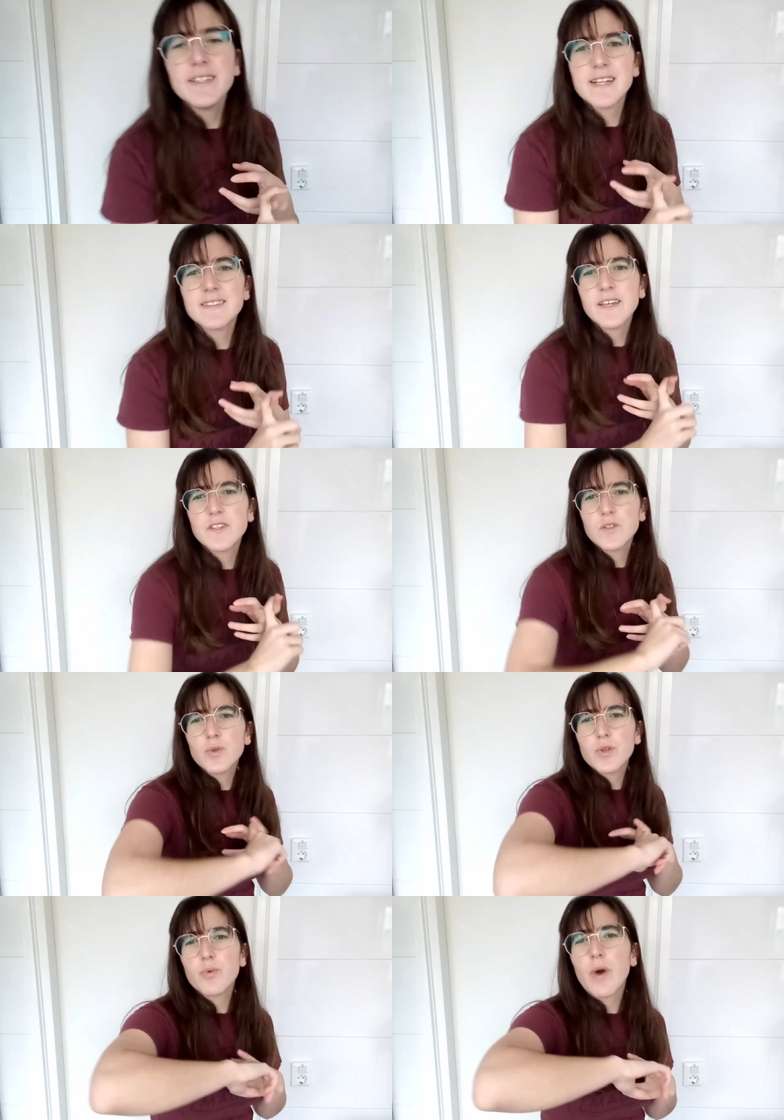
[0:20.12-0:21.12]
that takes you
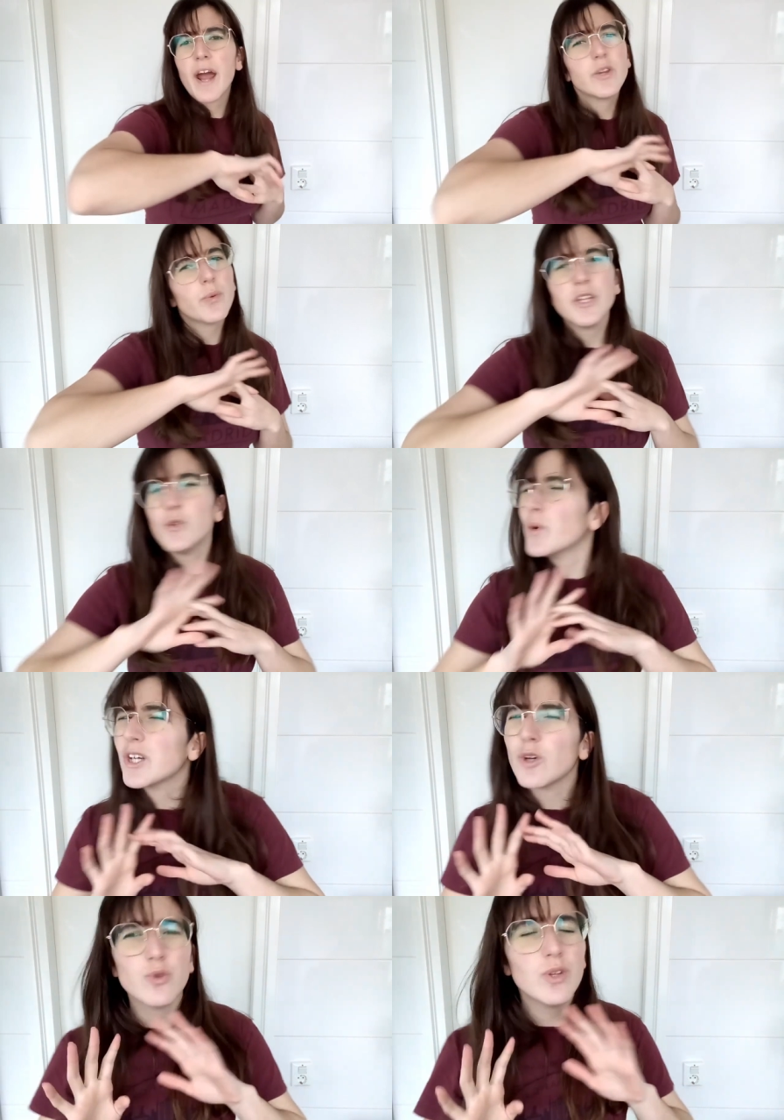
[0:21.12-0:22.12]
to the right when you want
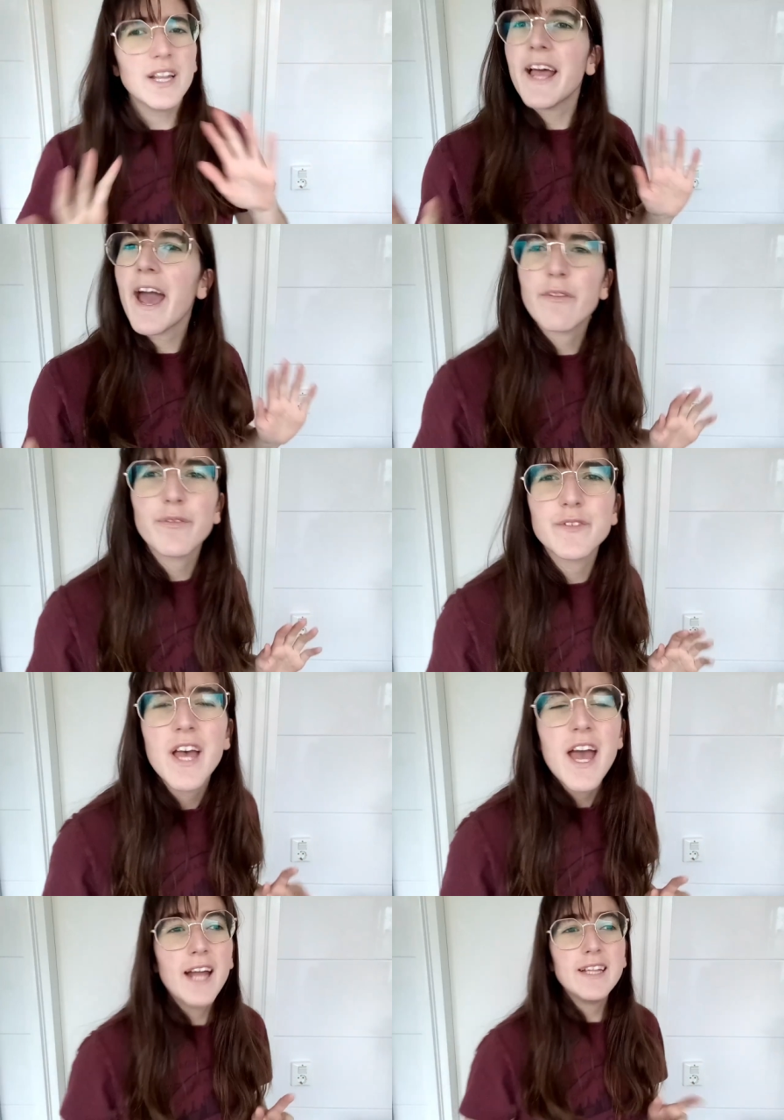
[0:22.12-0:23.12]
to go to the left,
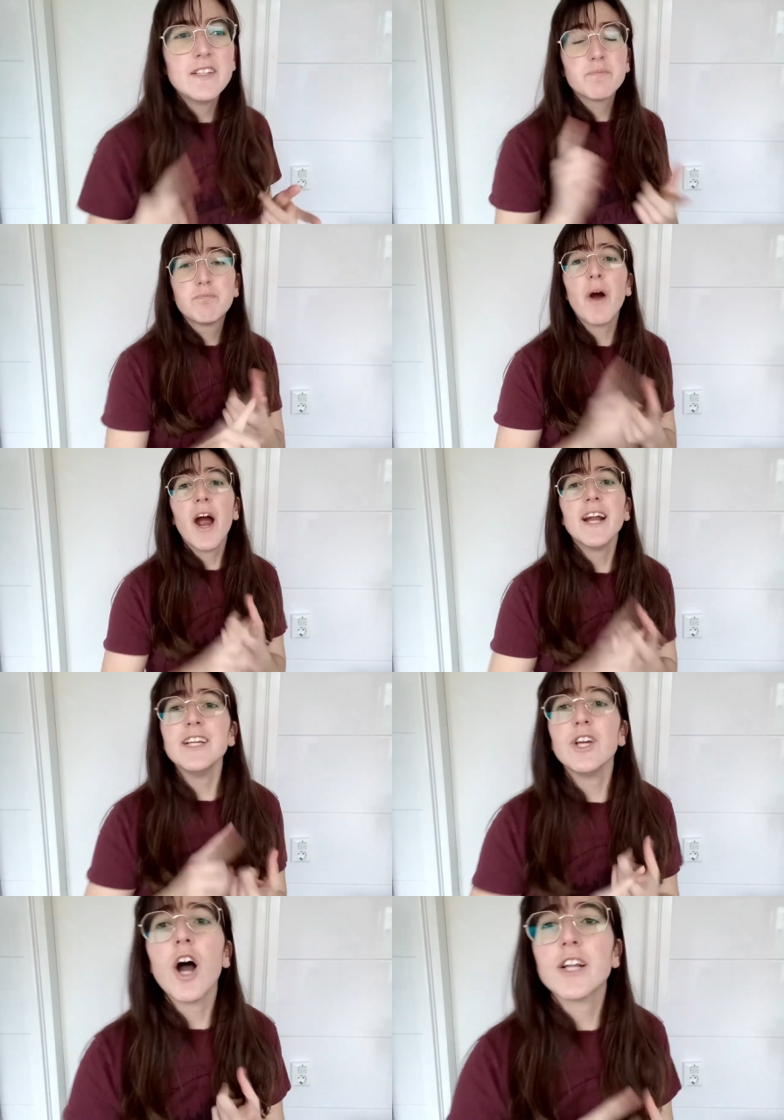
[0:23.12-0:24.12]
and it's
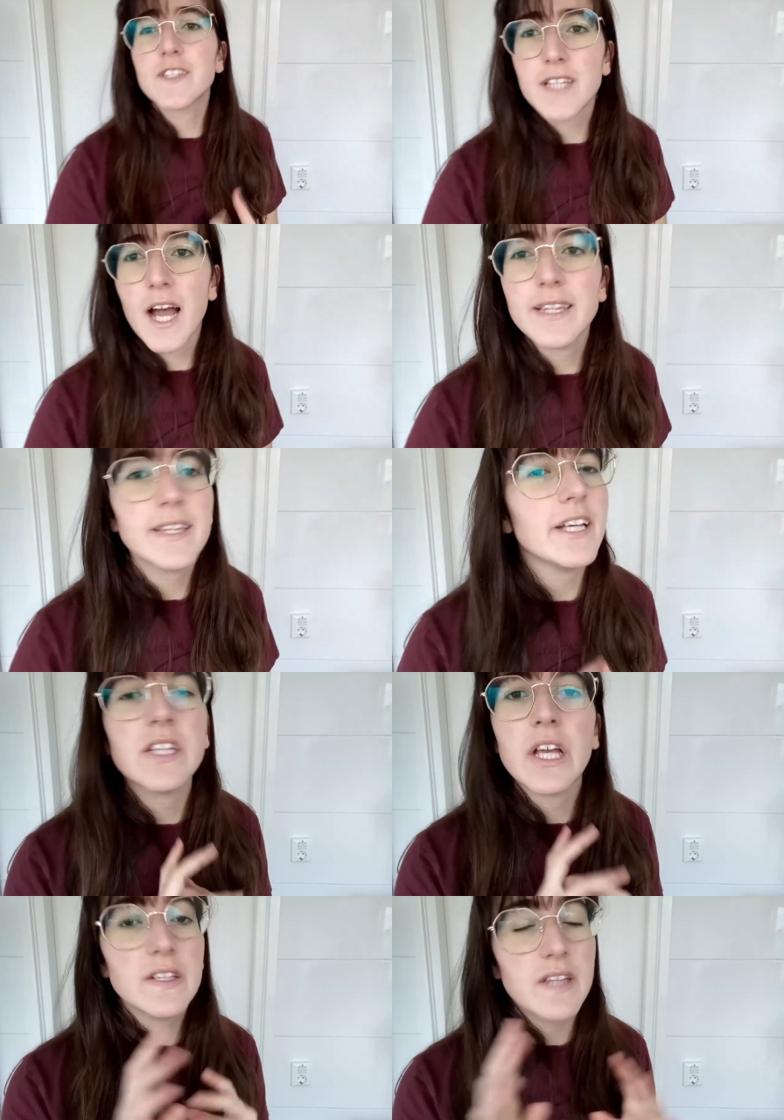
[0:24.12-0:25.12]
burning hot sun,
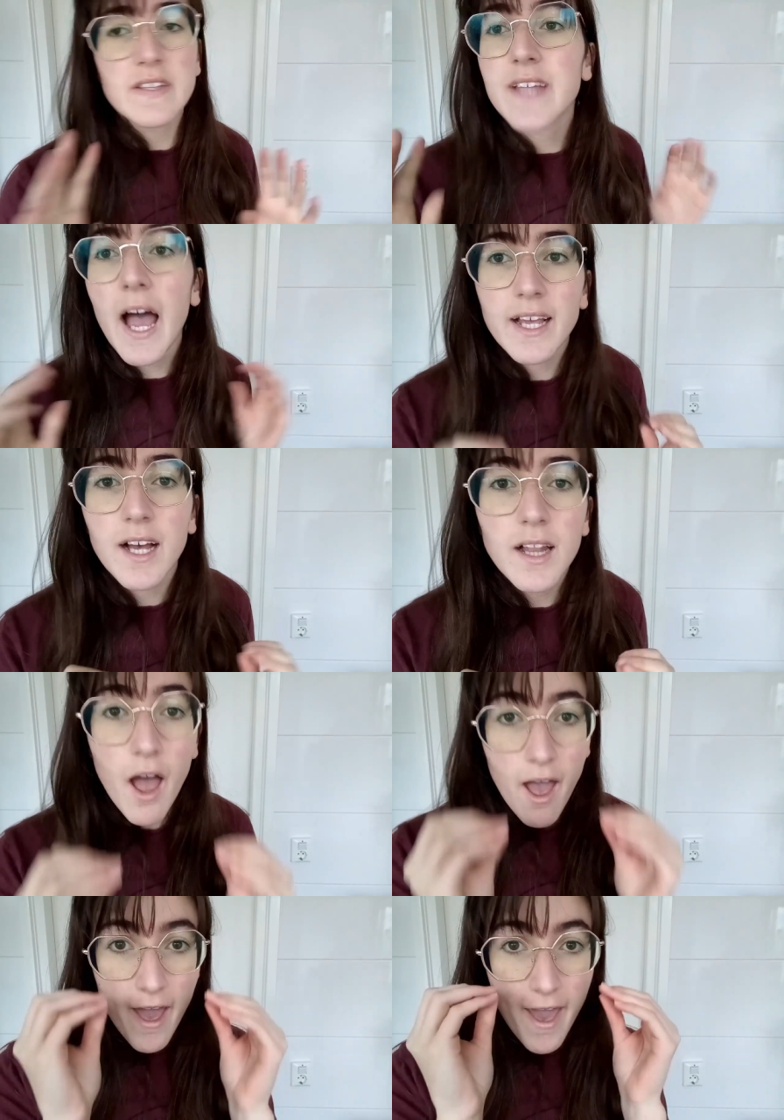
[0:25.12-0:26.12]
they cycle
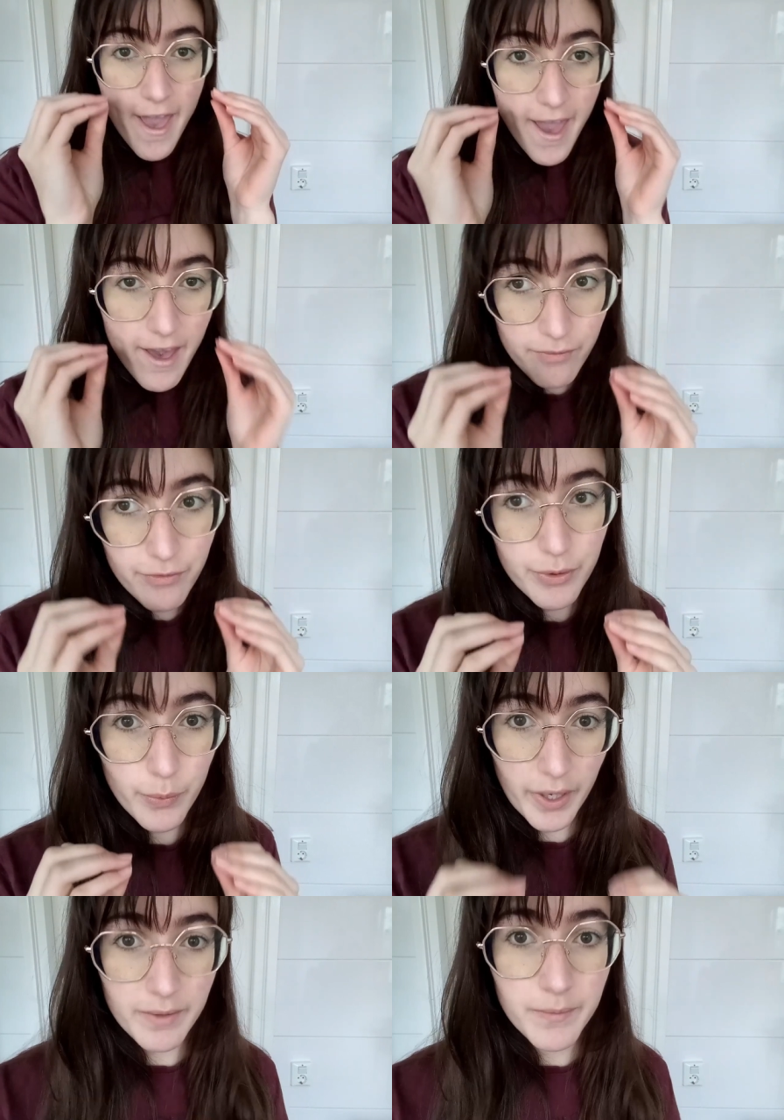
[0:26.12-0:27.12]

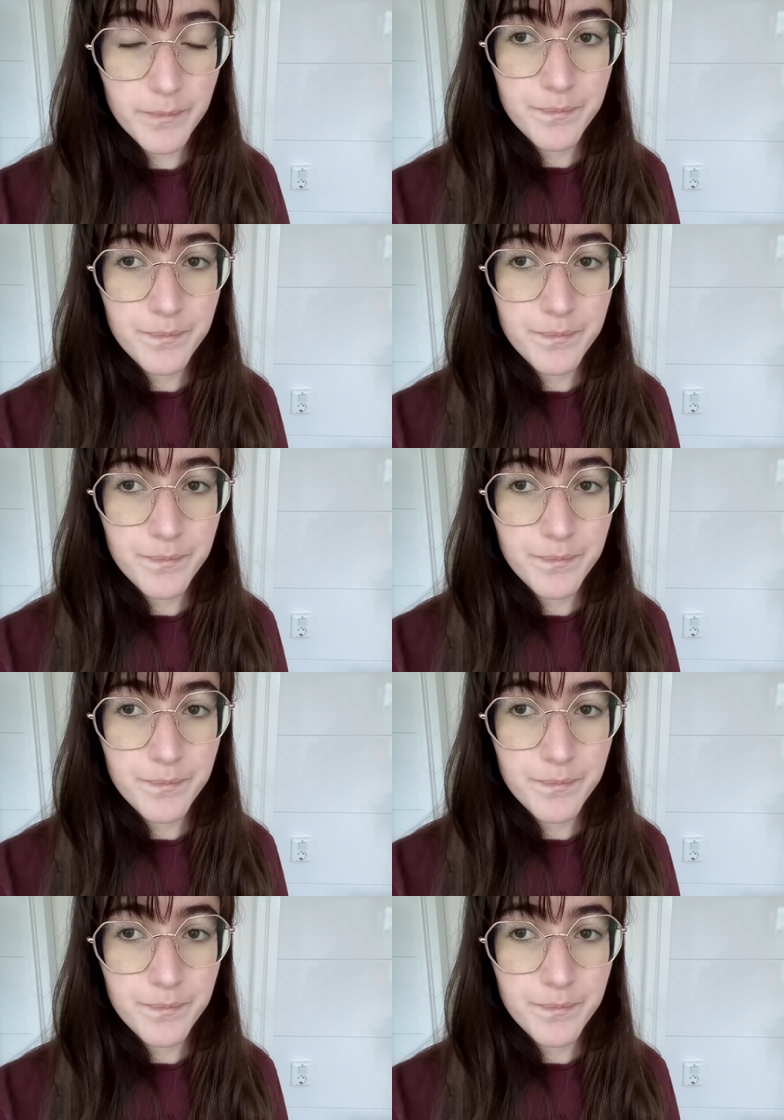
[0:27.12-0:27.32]
everywhere.